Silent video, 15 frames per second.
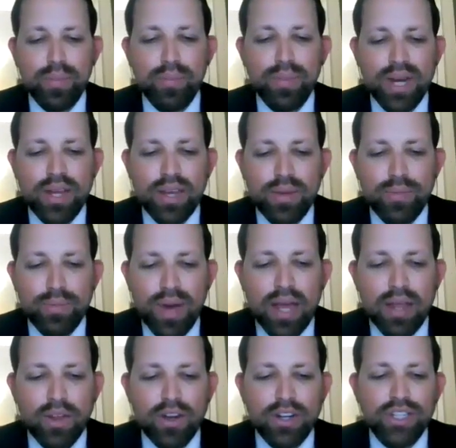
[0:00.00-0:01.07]
but by
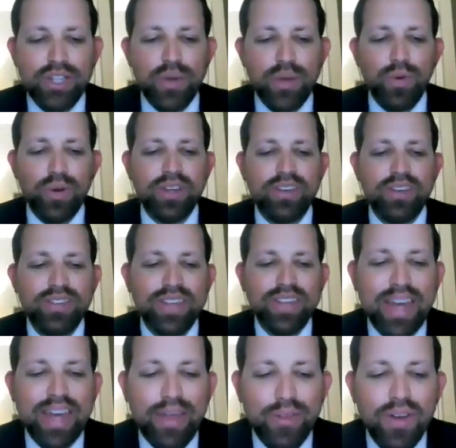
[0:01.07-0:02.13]
and large, they work
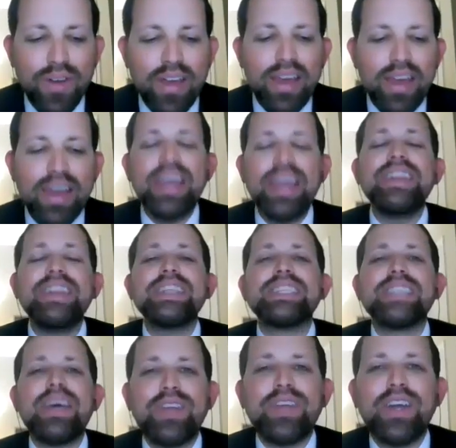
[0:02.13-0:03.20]
together. In the
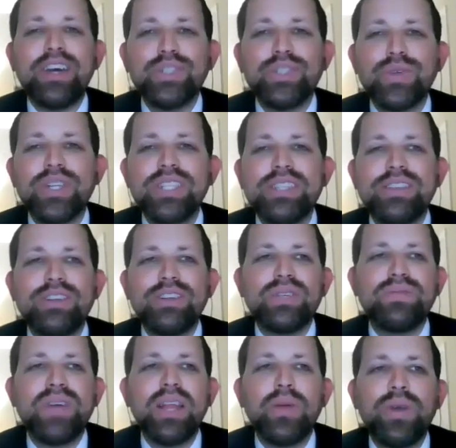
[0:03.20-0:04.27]
700s, there's a
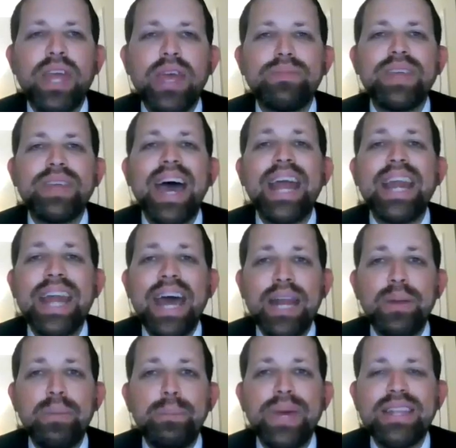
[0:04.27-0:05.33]
fellow named
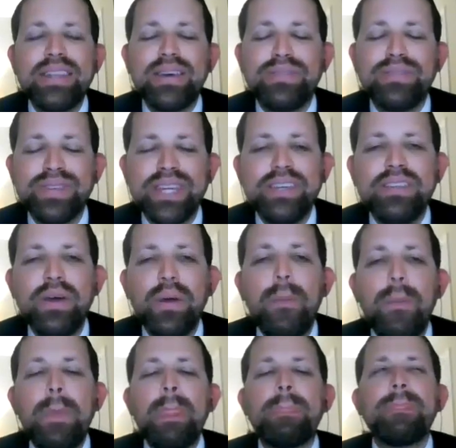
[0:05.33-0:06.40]
Anan ben David,
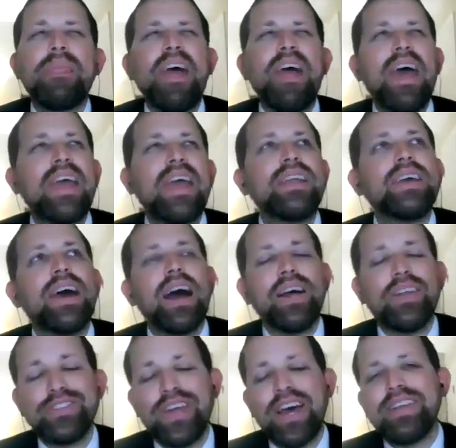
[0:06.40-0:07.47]
and
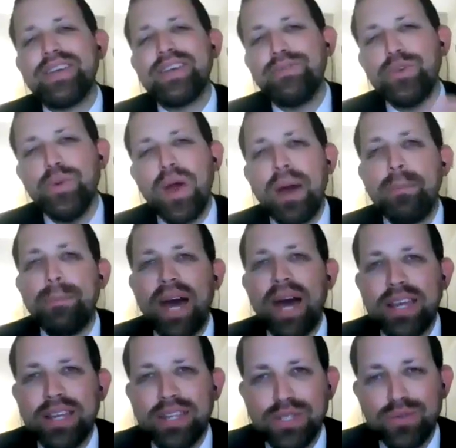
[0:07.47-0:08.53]
I'll give you, I'm
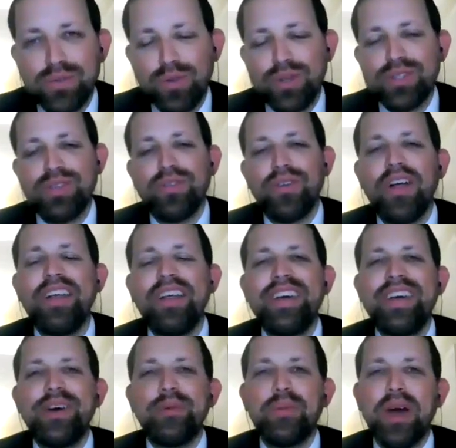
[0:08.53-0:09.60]
biased, first of all.
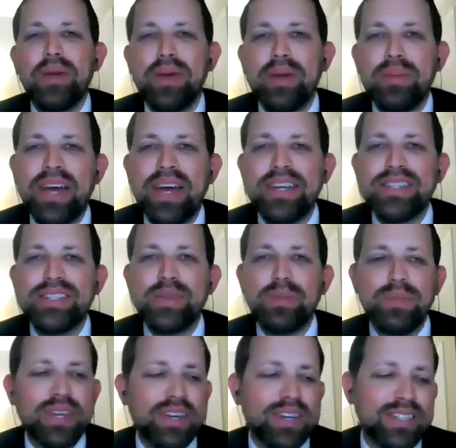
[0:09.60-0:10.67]
Why am I
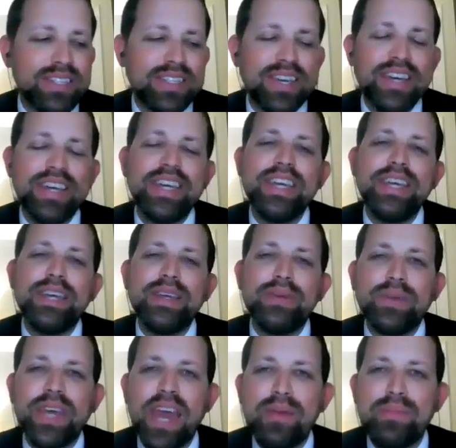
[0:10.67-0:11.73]
biased? Because
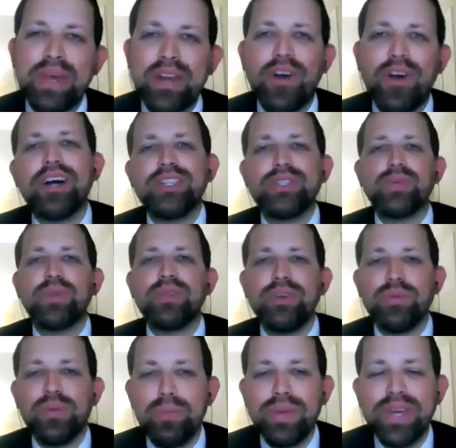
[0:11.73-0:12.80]
he came at odds with
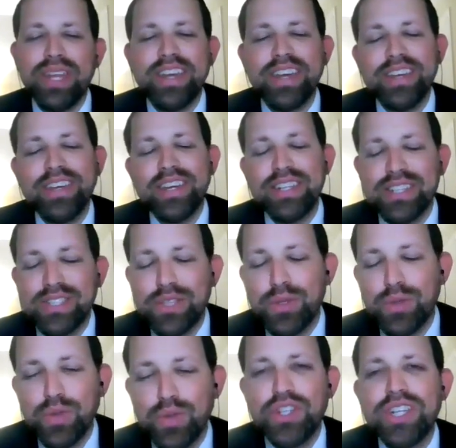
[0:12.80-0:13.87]
the rabbinic
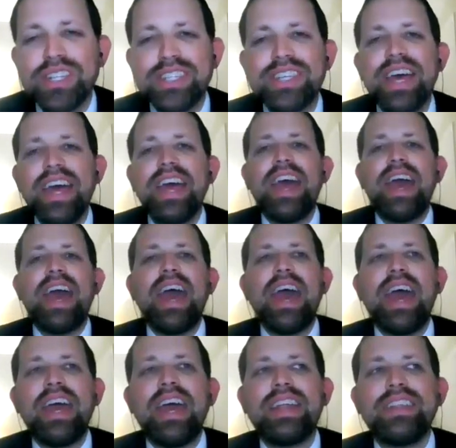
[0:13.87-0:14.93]
institutions,
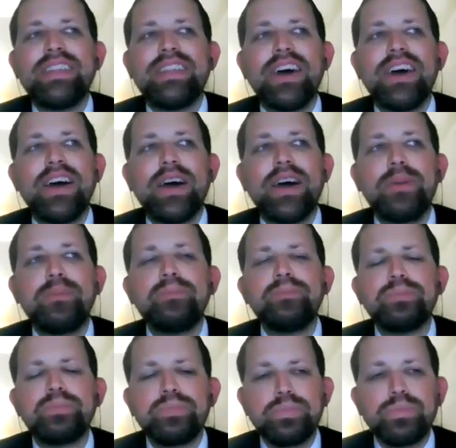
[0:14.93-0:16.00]
and
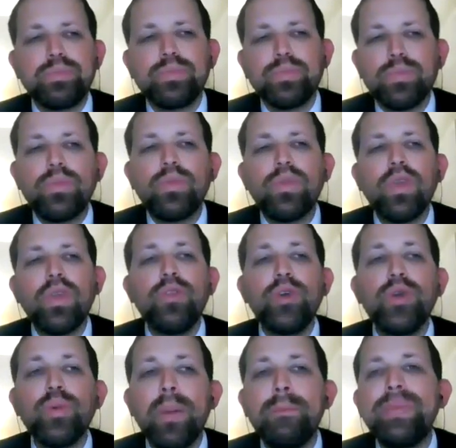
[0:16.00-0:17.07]

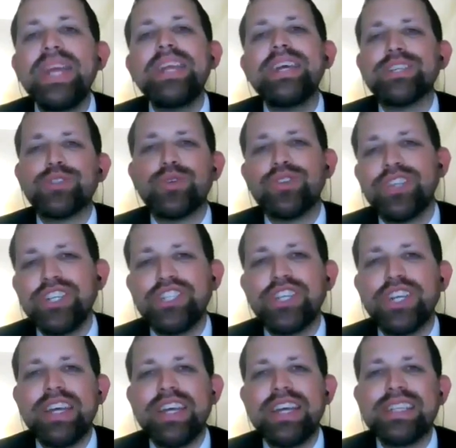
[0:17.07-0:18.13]
the rabbinic
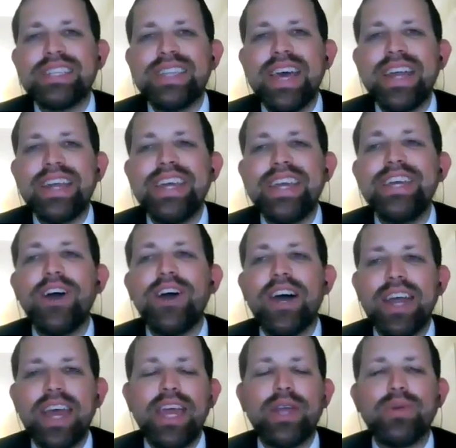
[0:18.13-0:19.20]
tradition is that he
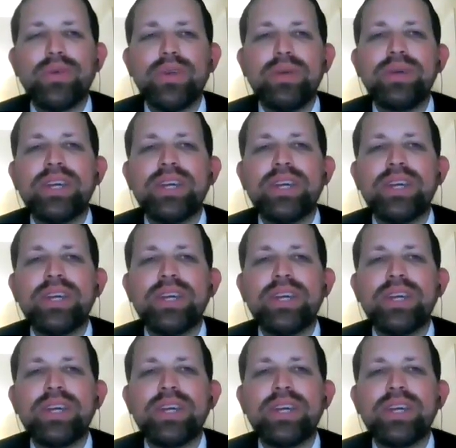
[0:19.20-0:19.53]
got angry